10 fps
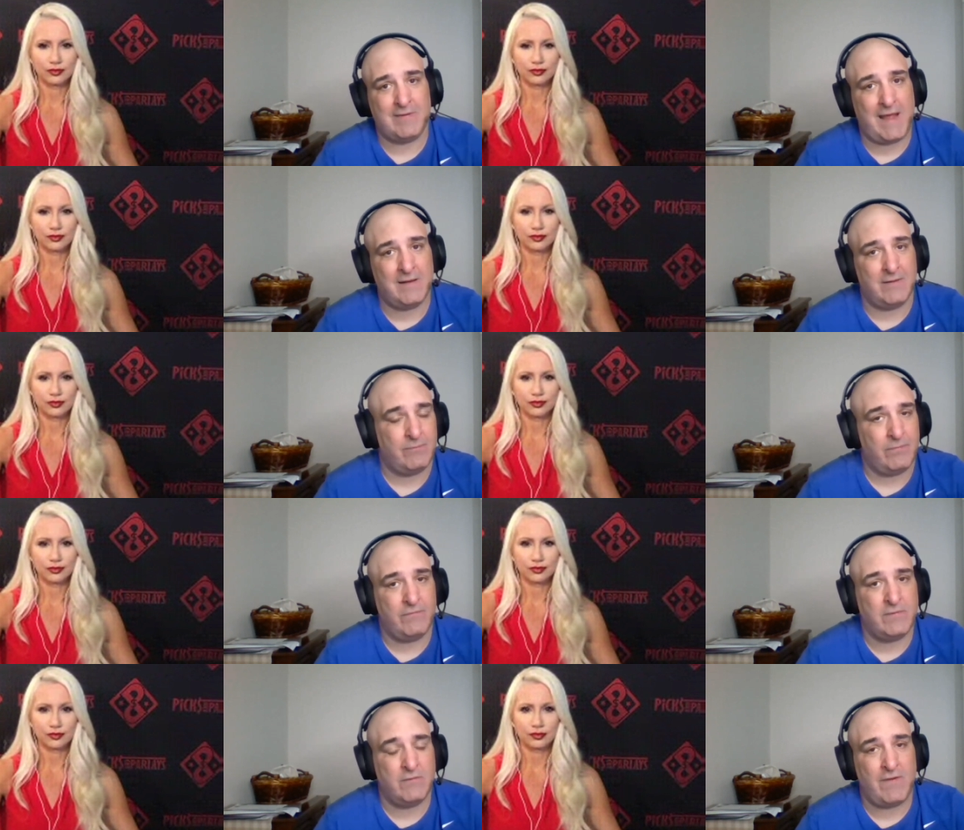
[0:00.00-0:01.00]
Speaker 1: It's down to
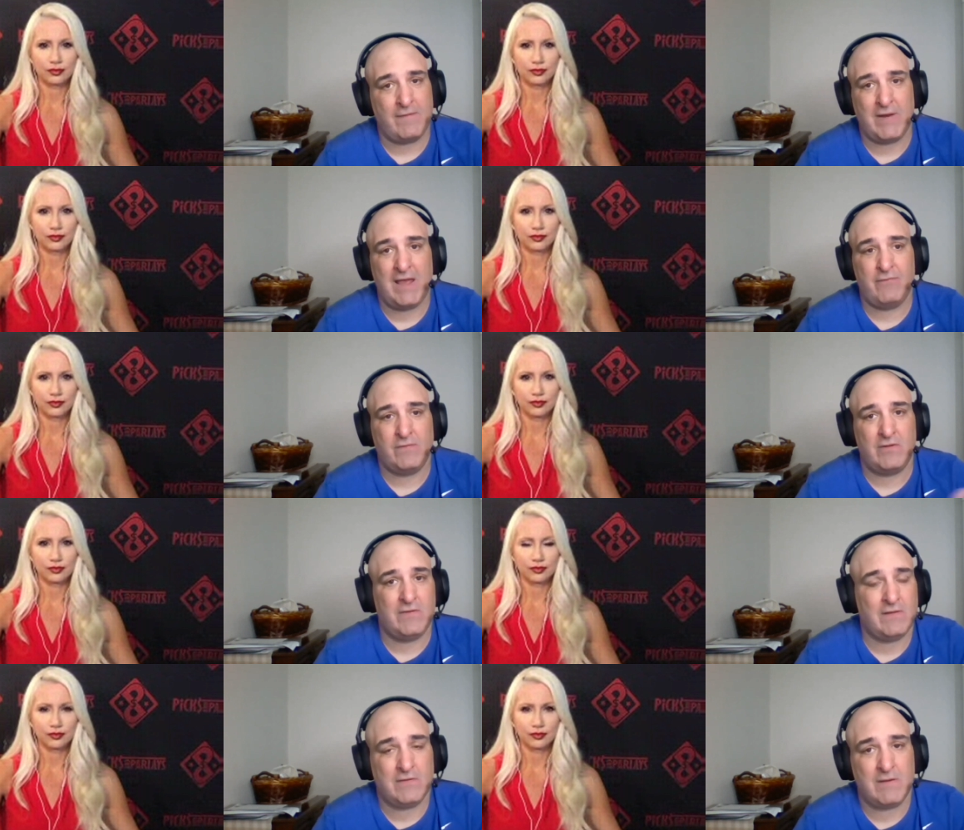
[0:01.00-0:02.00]
55 and a half,
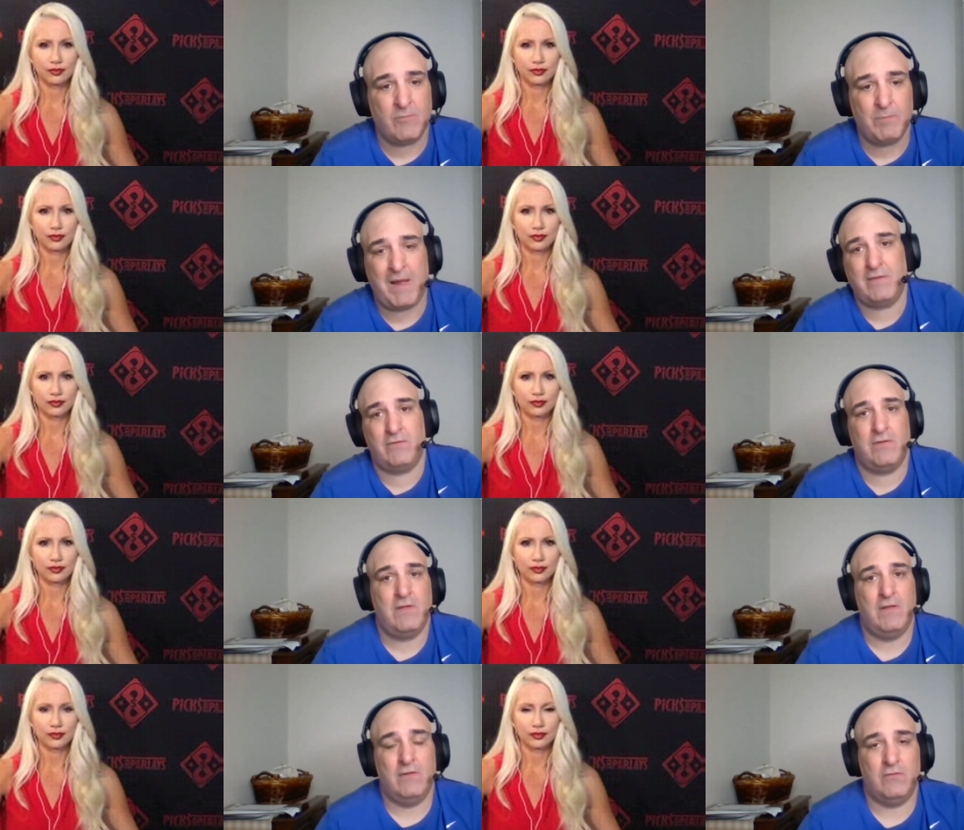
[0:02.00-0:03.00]
56 in some spots.
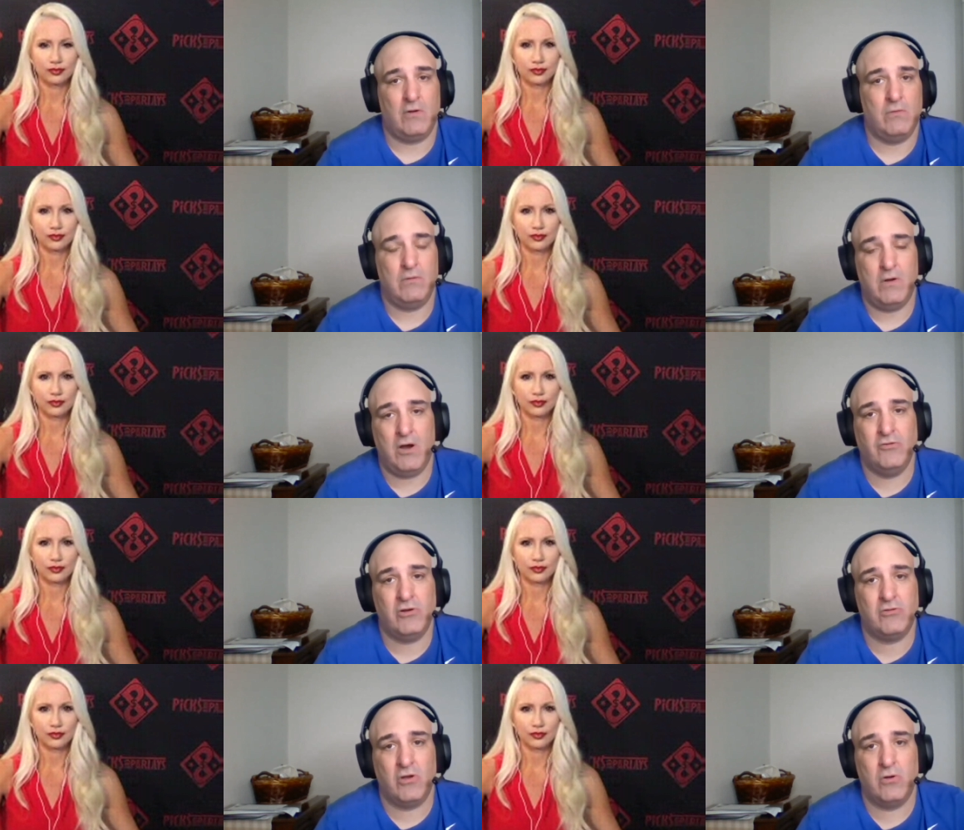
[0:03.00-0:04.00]
So under
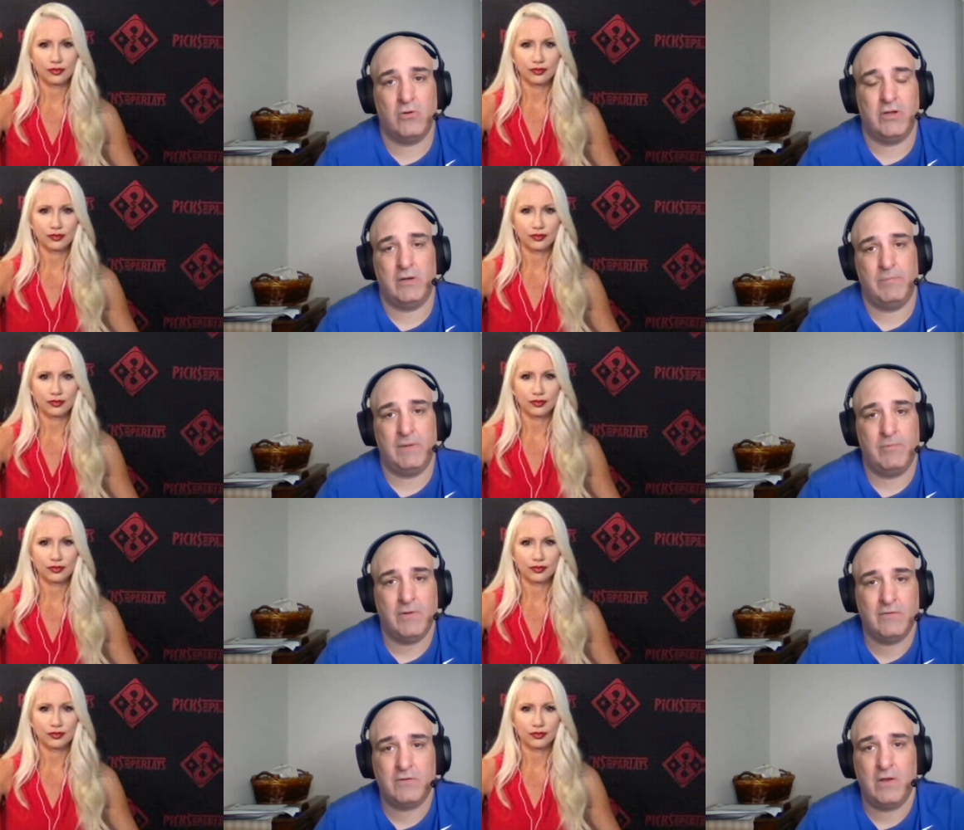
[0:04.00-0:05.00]
the total here, people.
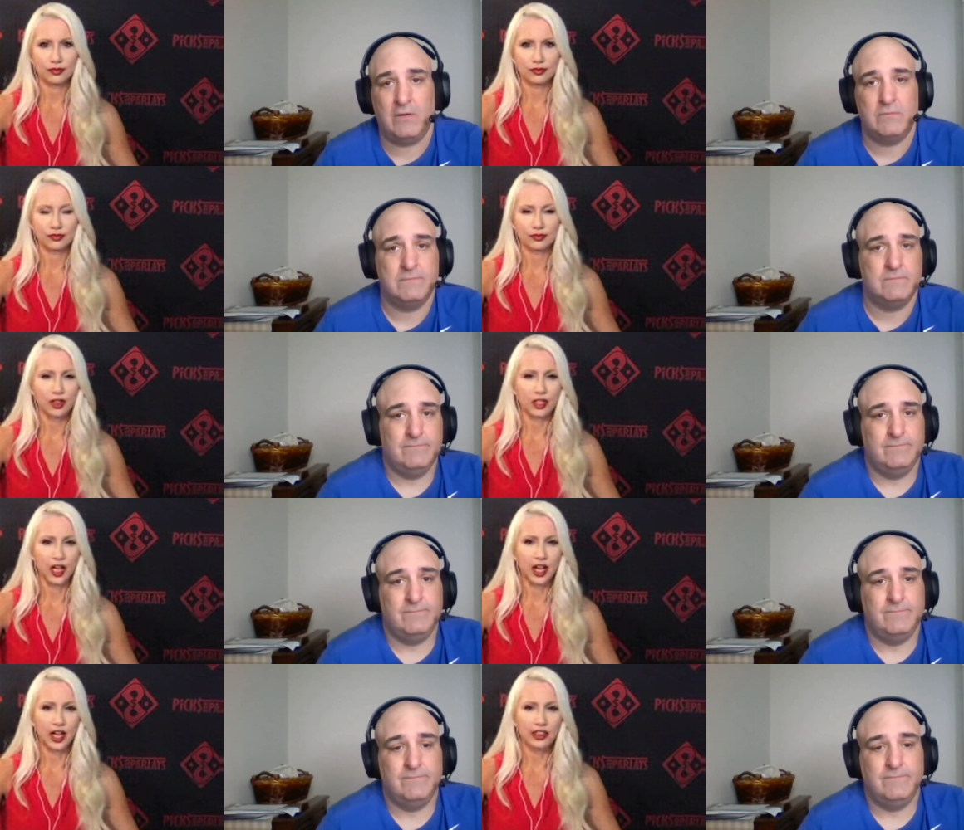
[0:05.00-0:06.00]
Let's go.
Speaker 2: Yeah,
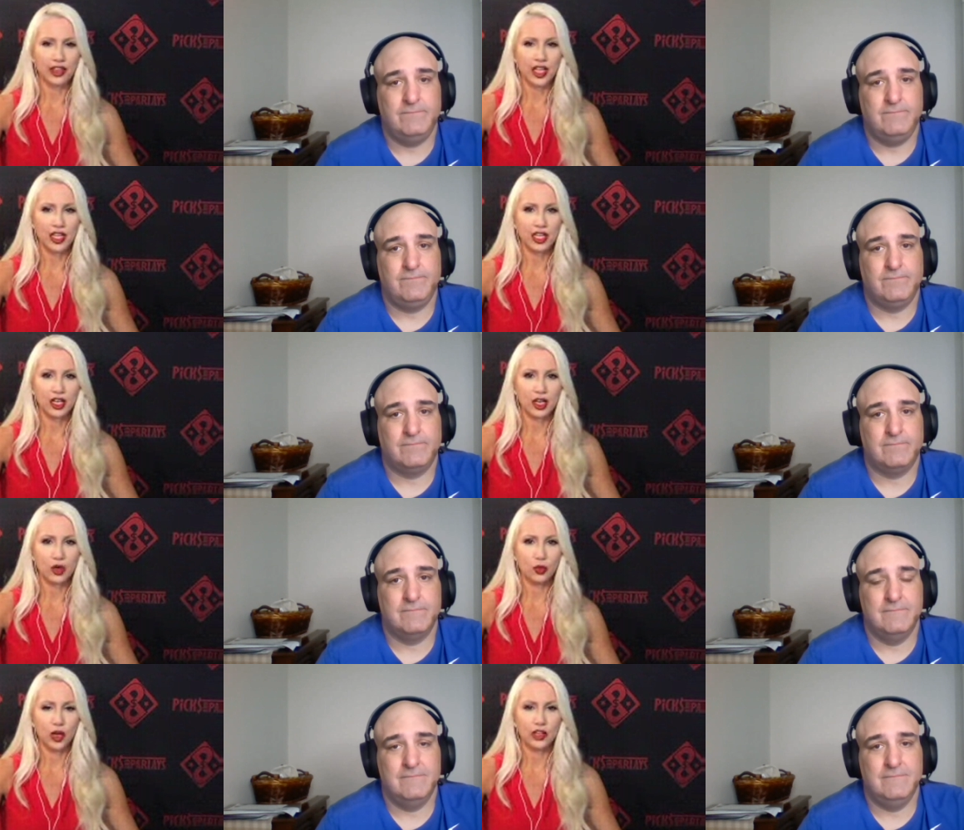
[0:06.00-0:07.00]
I think uh,
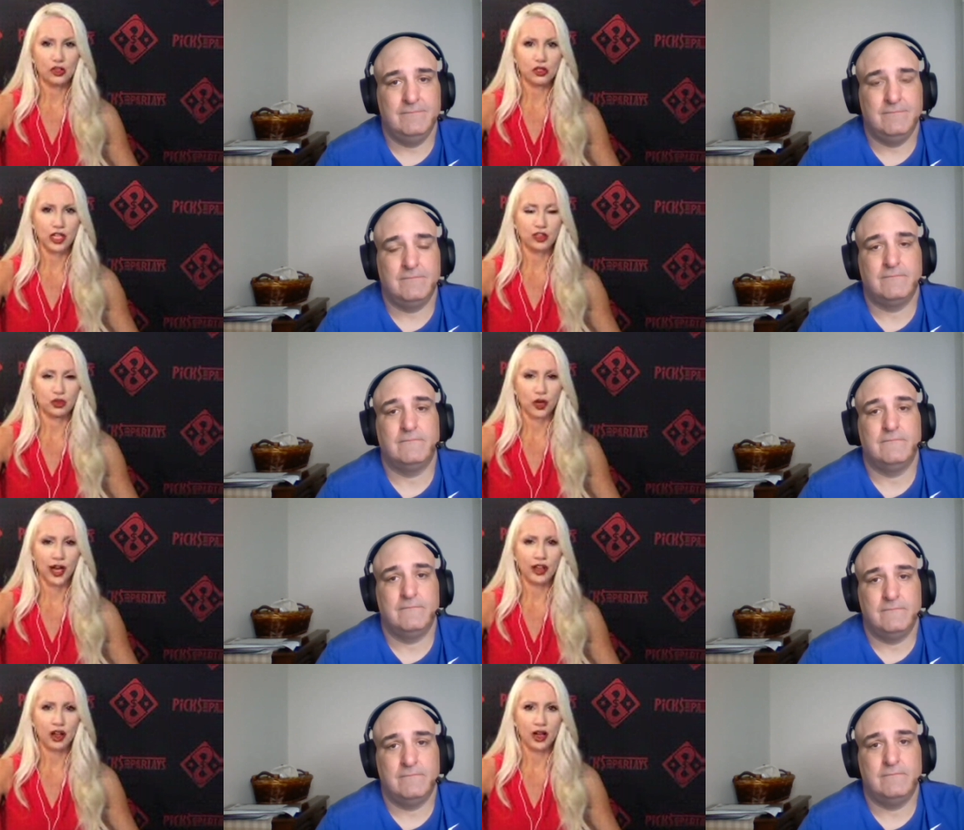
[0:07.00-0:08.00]
what you said is right
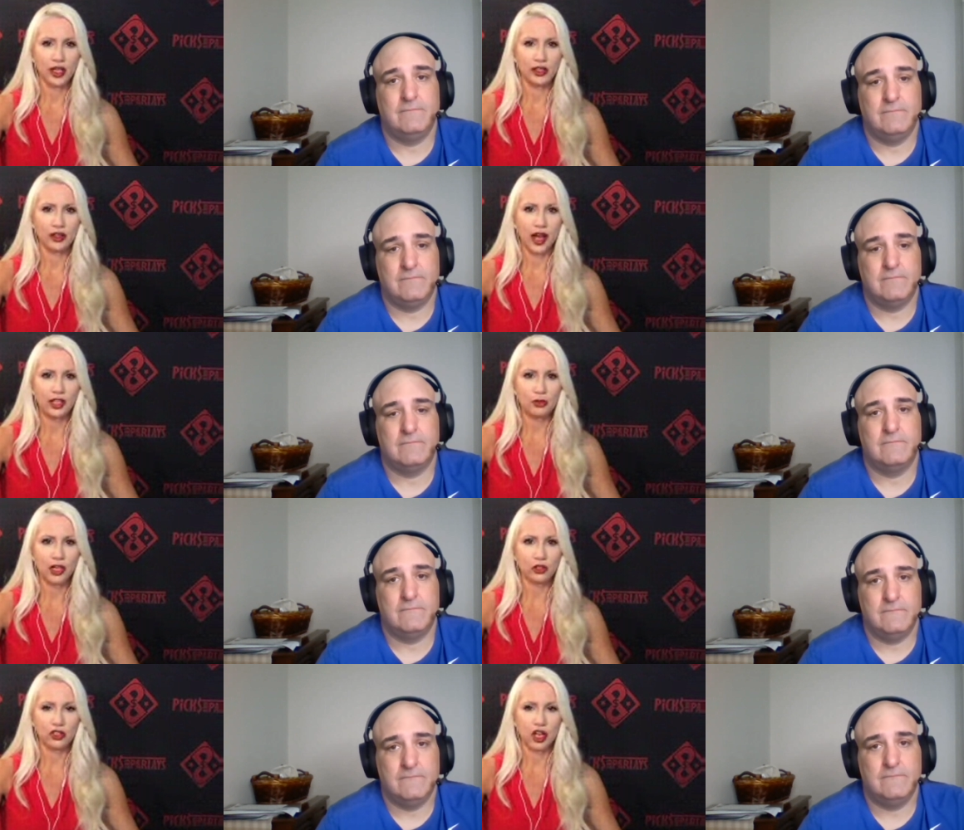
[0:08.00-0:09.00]
on. The odds makers
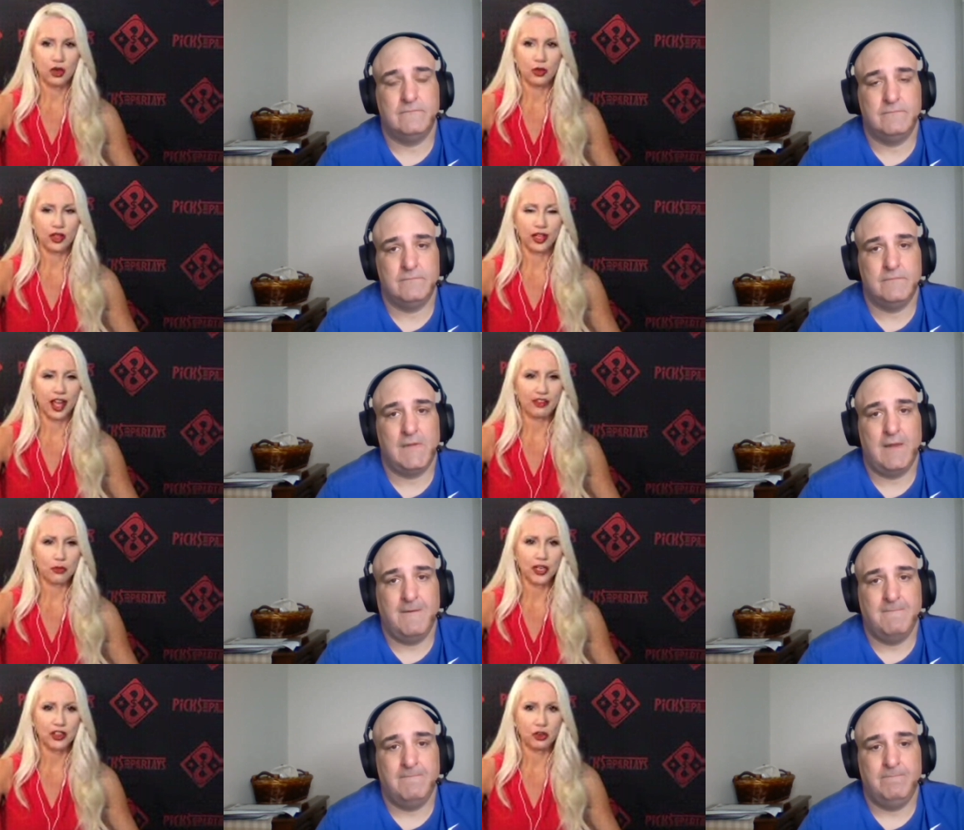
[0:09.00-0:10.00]
know that everybody
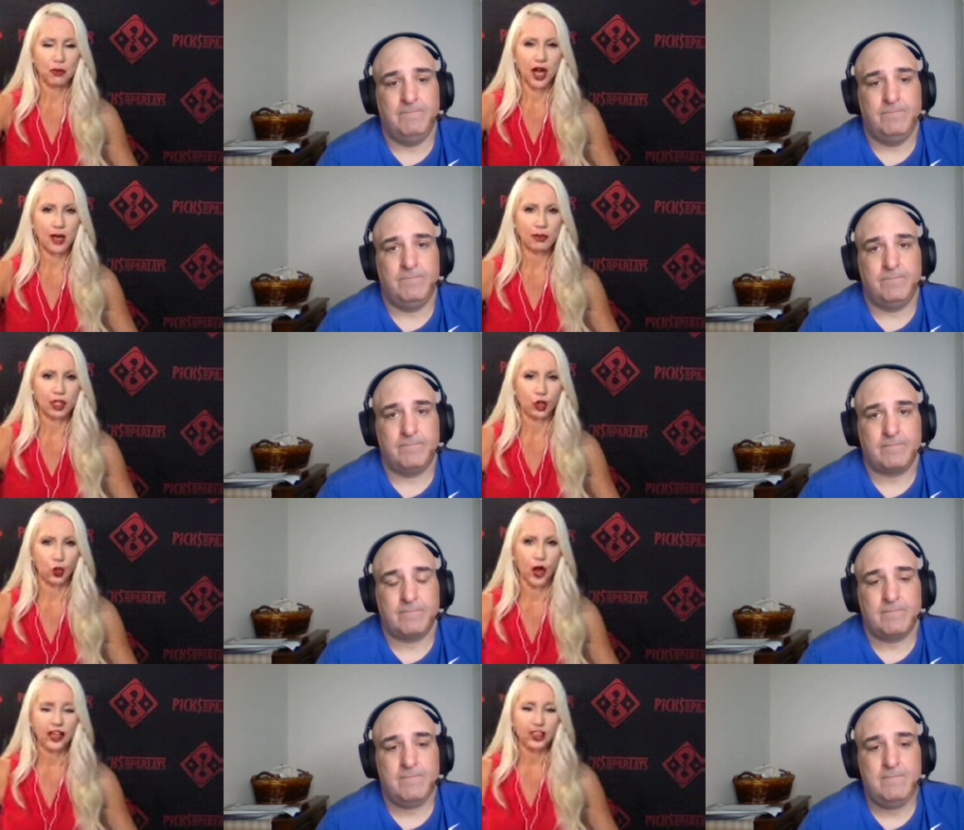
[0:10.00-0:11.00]
and their mom are
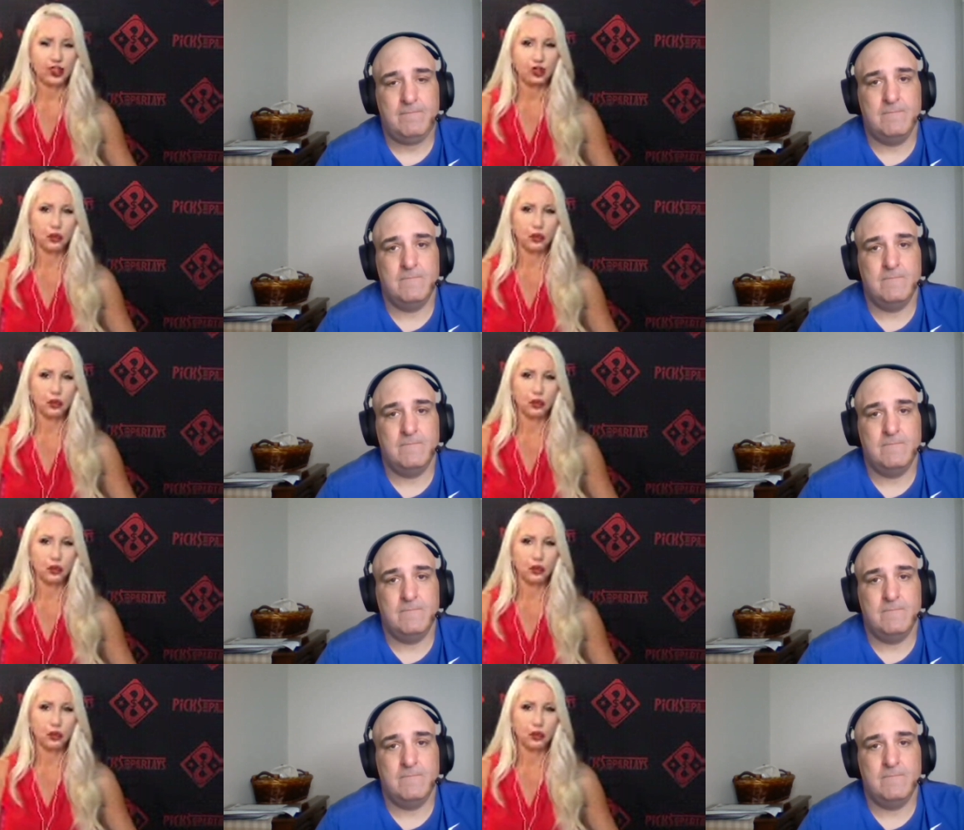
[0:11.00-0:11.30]
wanting to